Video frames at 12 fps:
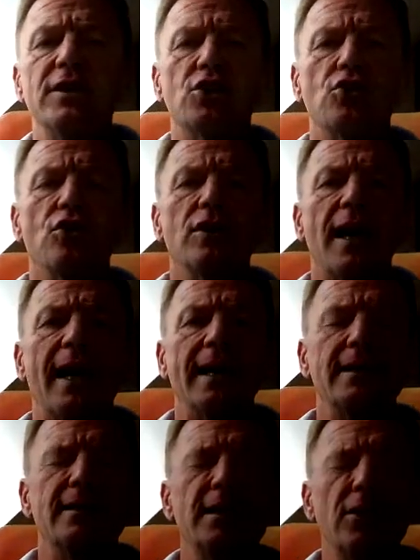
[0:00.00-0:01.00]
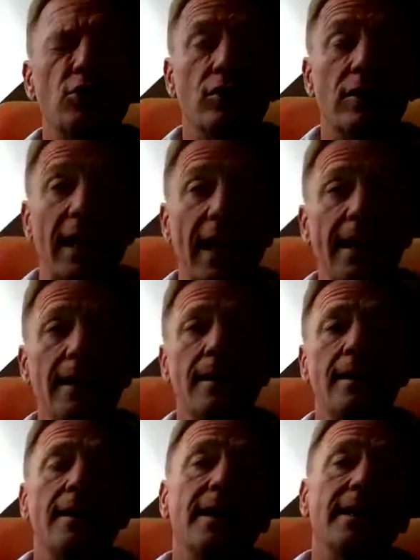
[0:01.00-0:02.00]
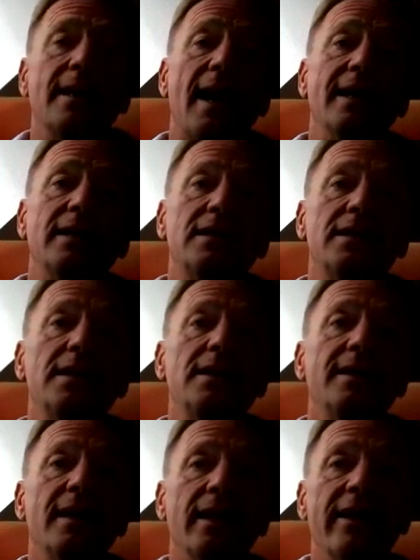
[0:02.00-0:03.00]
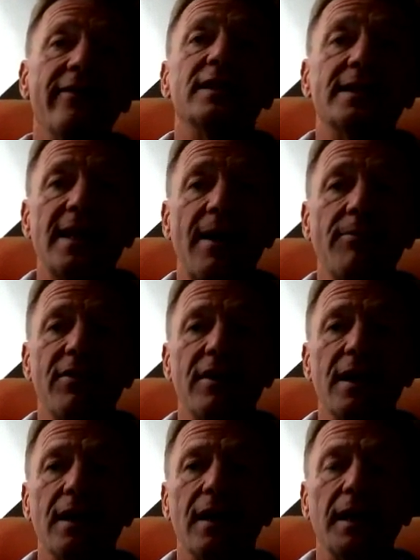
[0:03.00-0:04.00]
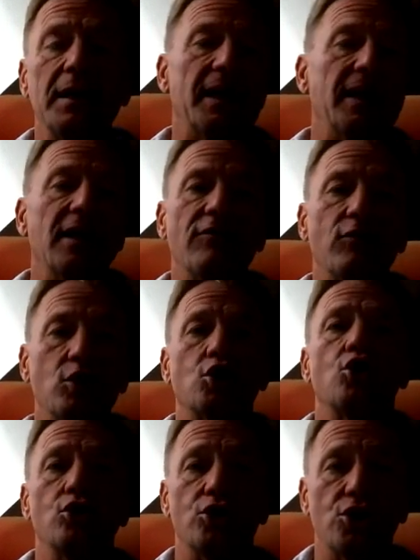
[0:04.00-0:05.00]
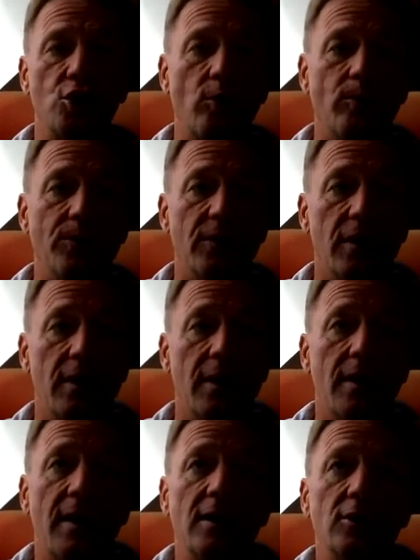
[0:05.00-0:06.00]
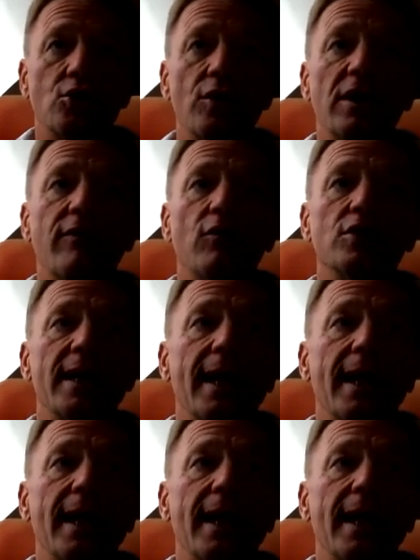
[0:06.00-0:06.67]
we saw the I T today, the I T delivered something and then it was consumed. So it was